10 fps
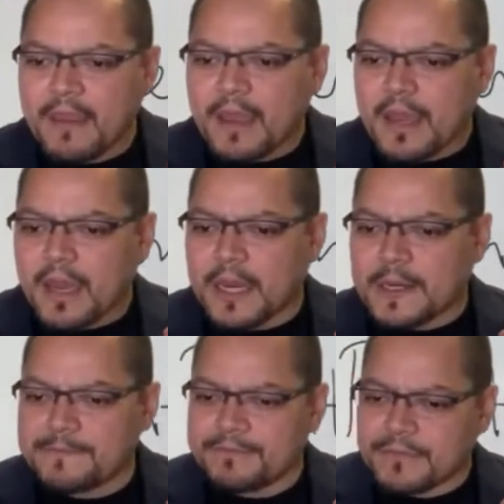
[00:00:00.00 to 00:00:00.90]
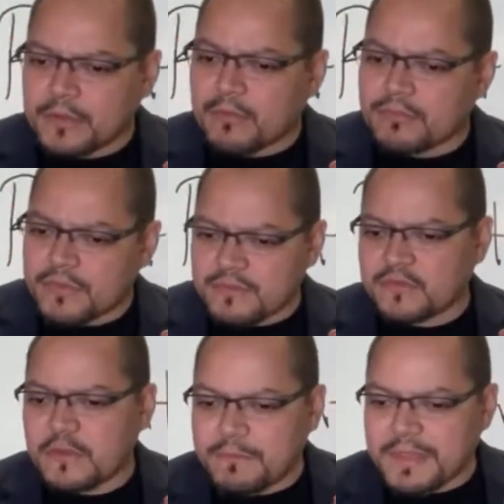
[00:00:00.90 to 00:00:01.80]
this
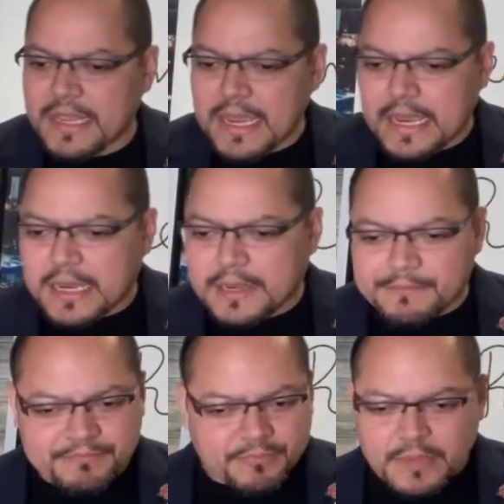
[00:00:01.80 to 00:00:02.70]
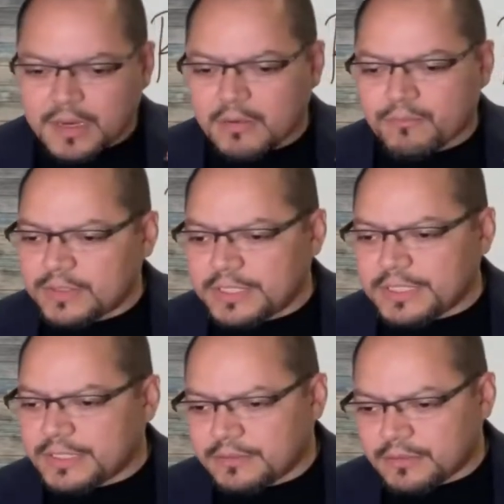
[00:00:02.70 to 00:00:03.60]
could be a
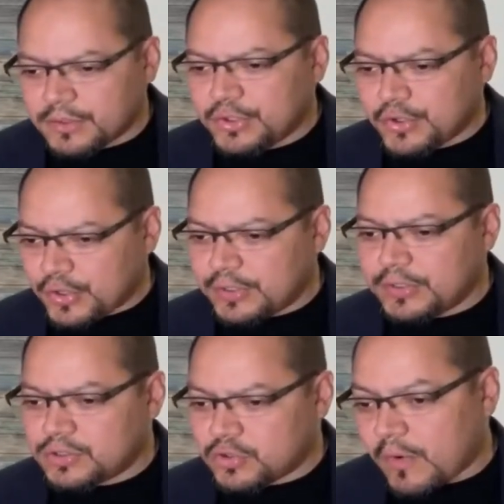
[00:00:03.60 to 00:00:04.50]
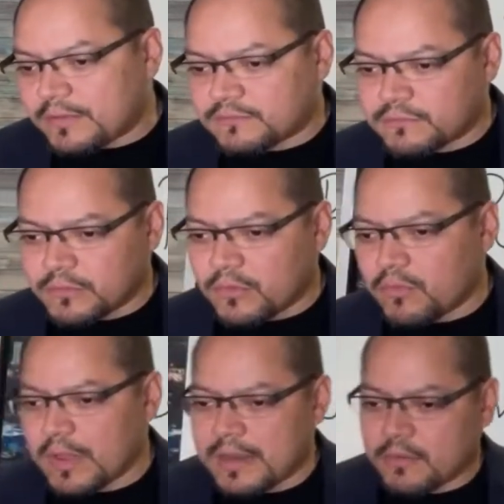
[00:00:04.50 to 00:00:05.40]
really good choice,
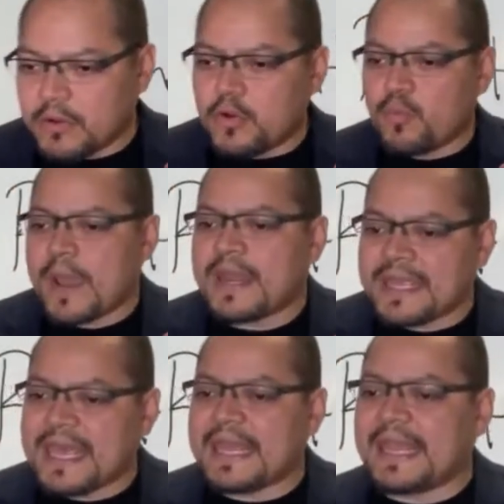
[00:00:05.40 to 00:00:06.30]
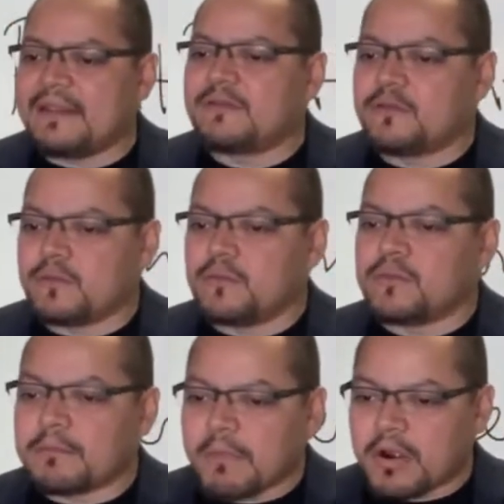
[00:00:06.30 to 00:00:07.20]
a good way to get into
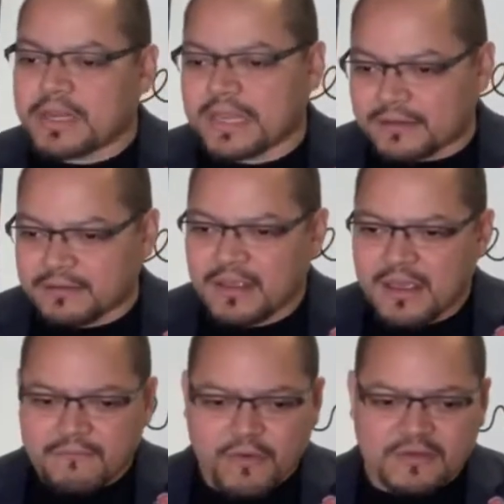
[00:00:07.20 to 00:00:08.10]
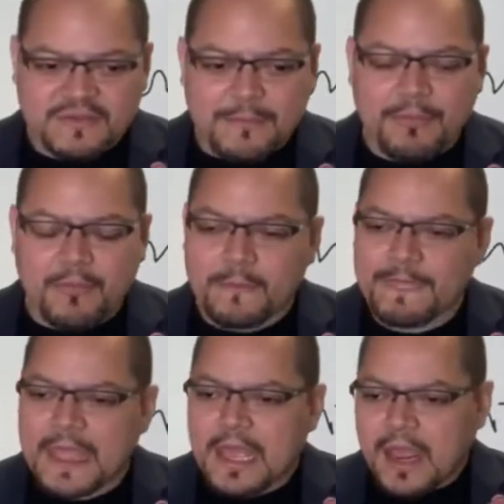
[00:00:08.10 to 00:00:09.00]
the market. For example,
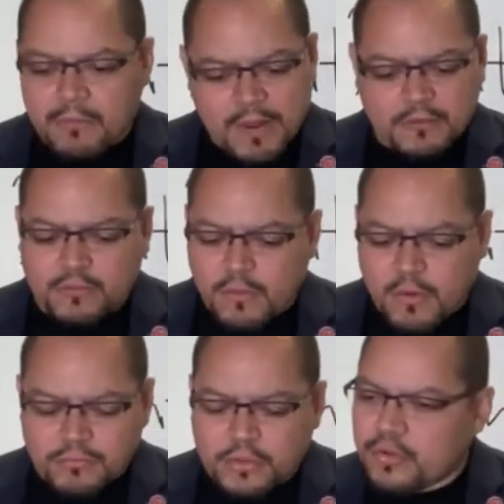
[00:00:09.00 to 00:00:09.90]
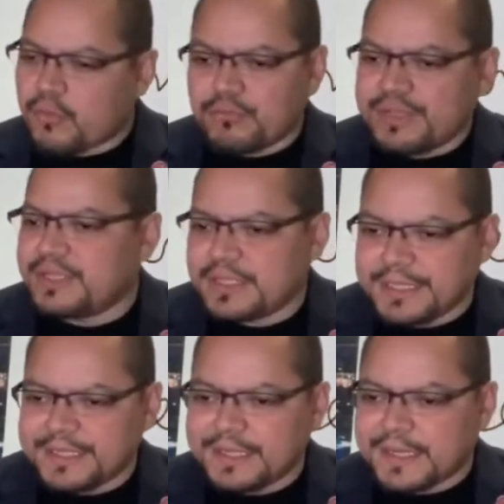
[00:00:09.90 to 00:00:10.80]
a rent to own, you don't really
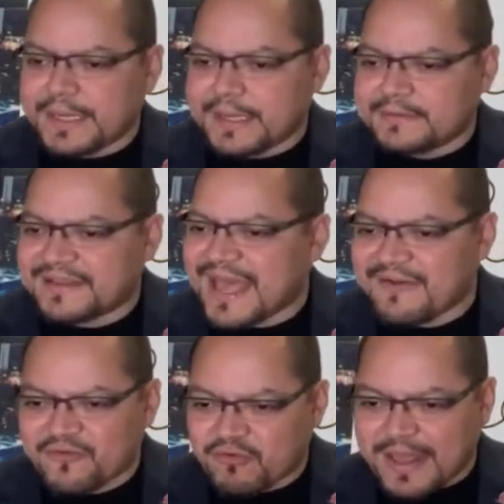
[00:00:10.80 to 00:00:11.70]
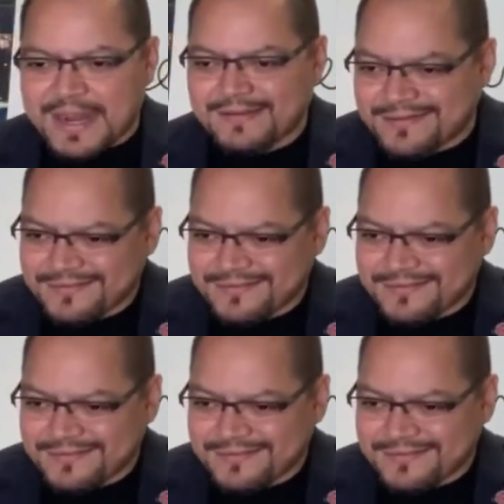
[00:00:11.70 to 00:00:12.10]
need to have credit.